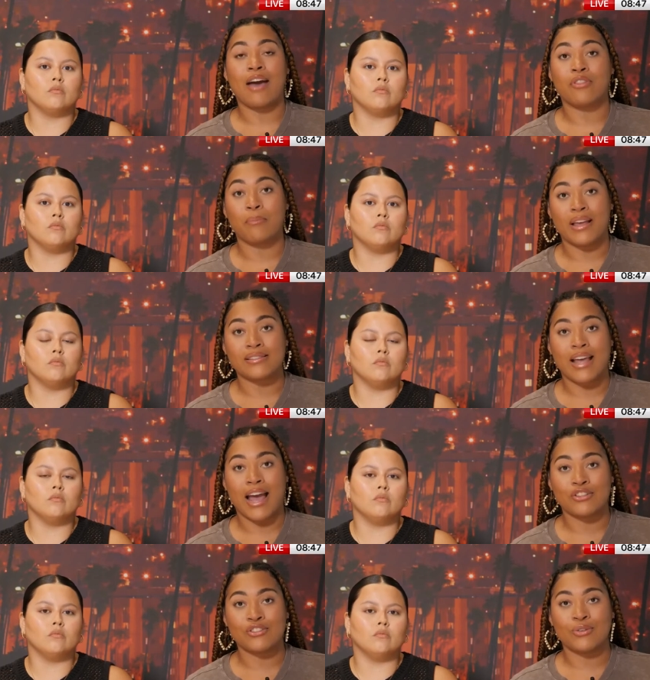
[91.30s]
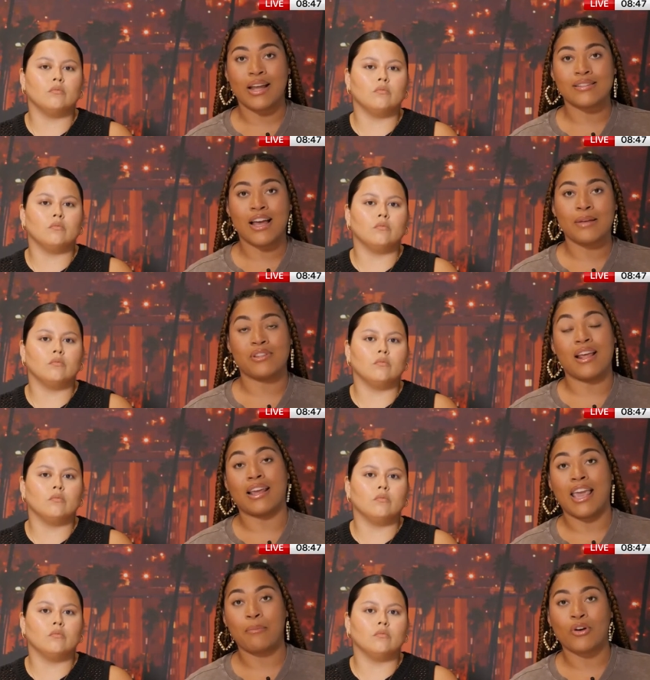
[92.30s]
Speaker 1: have the best attitude at times and that I
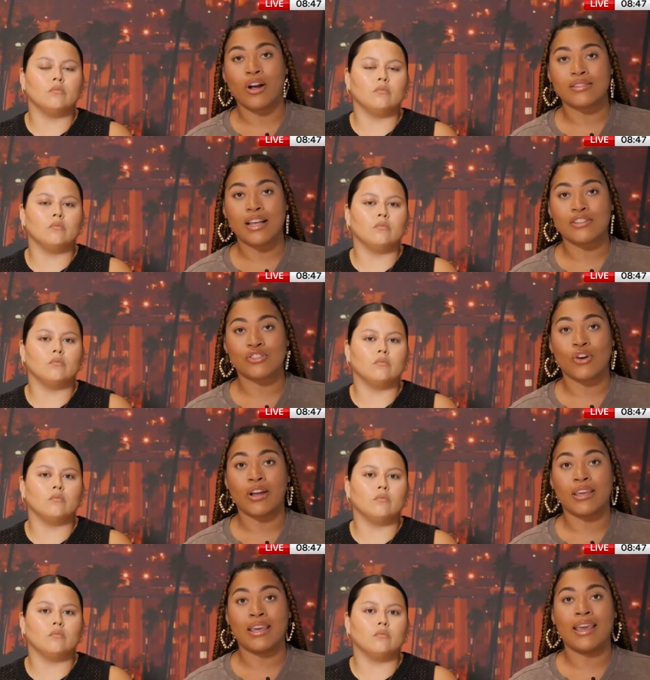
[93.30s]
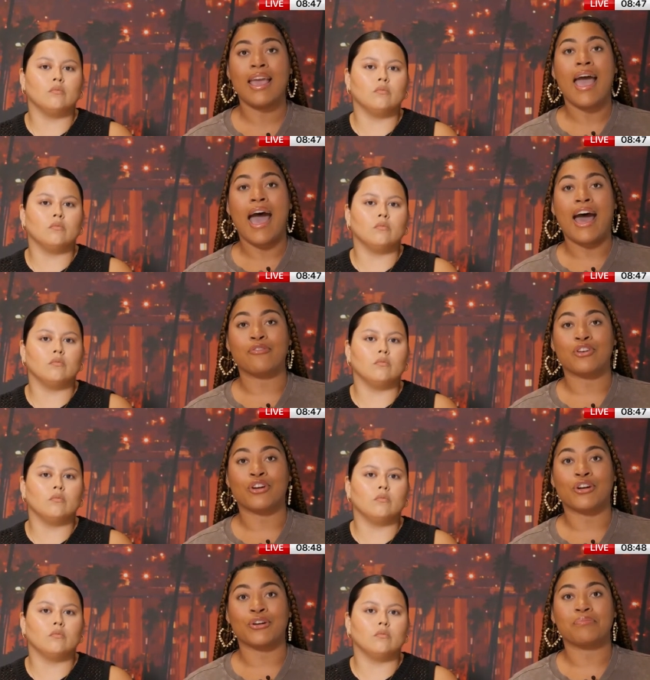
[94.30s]
came across as snarky
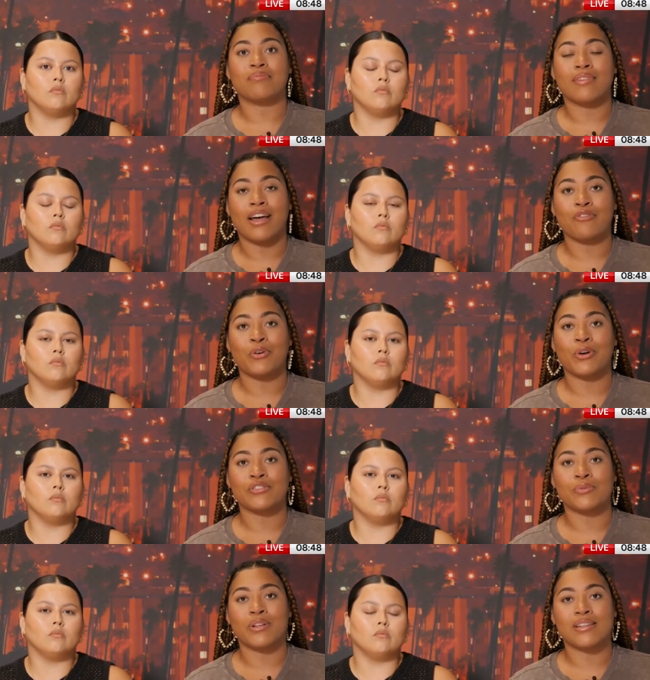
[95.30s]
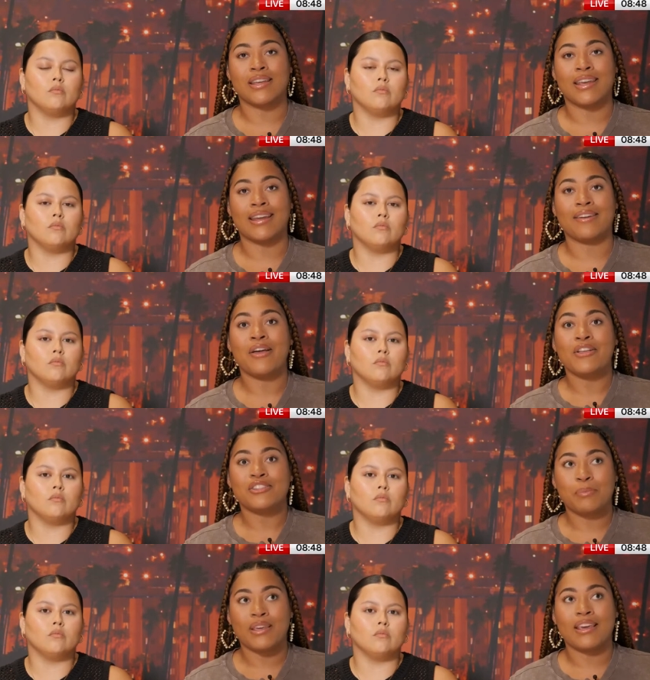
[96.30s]
after of course, once again,
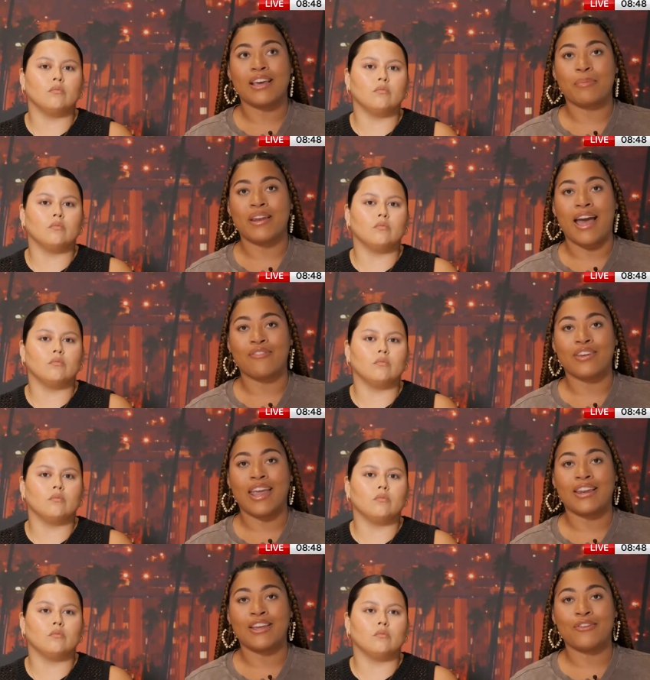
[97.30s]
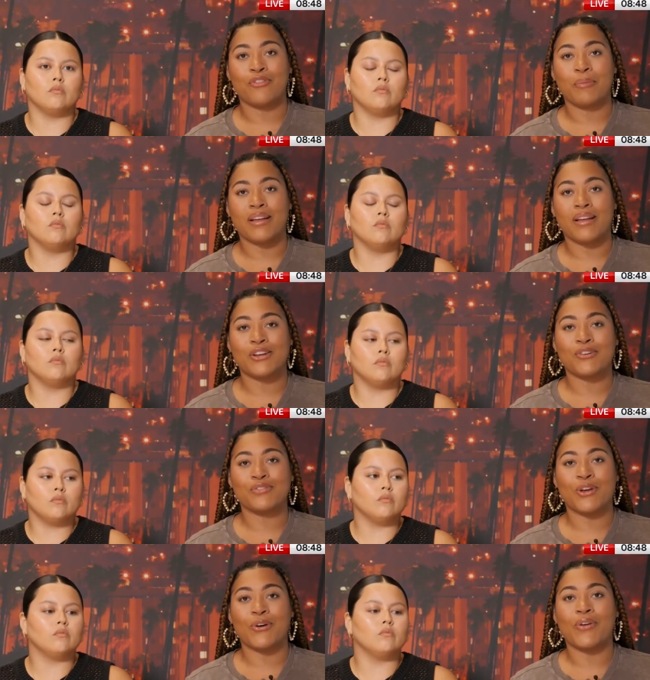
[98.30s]
speaking up and advocating for myself.
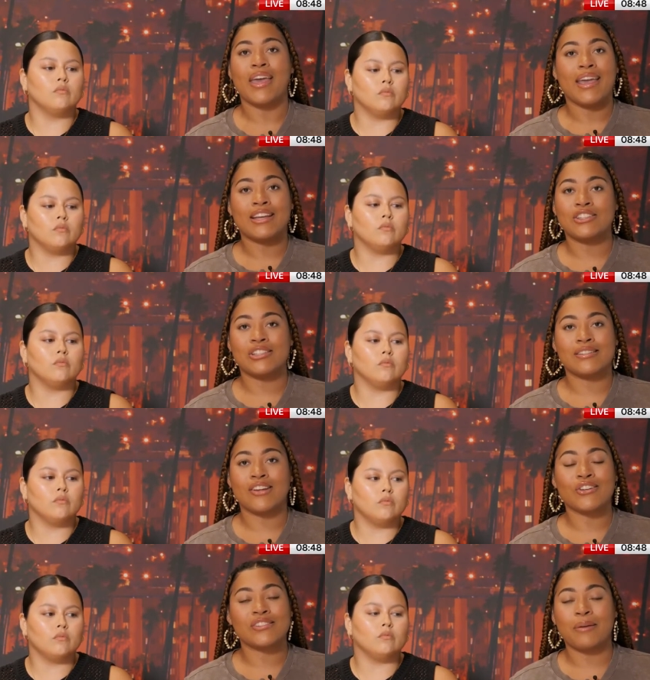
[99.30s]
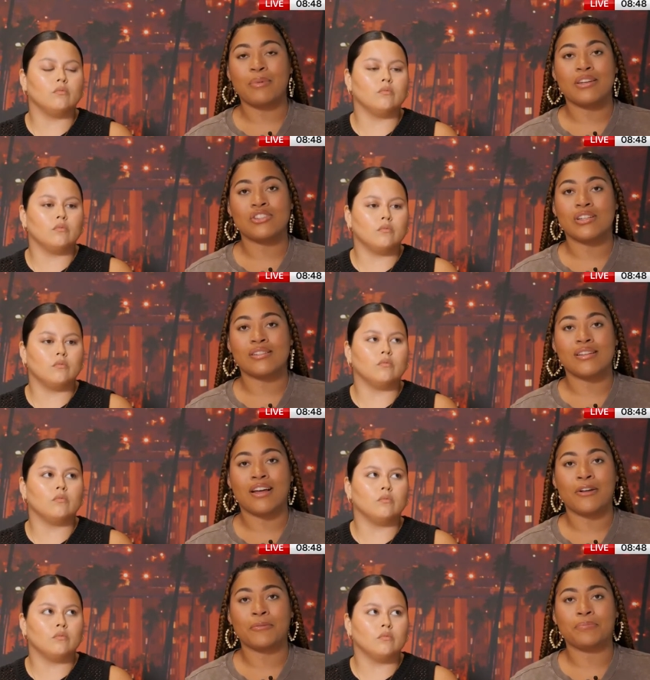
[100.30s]
So it's just her statement is just
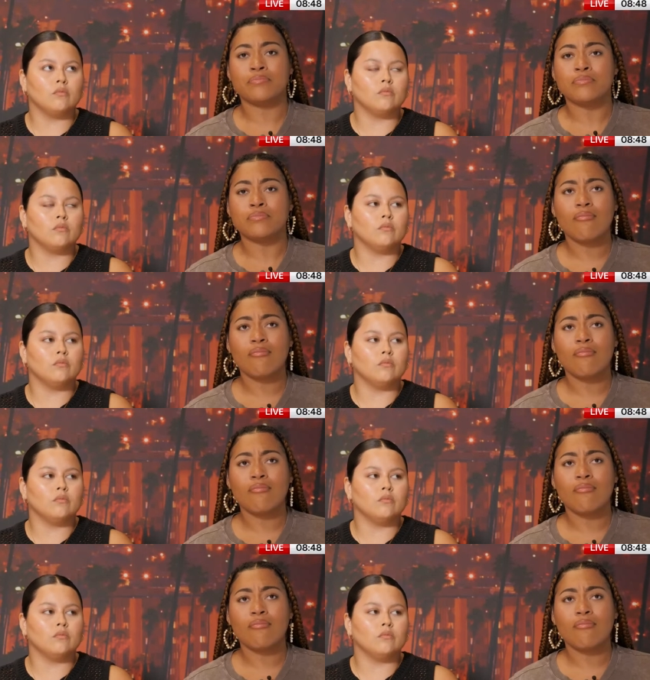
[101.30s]
um,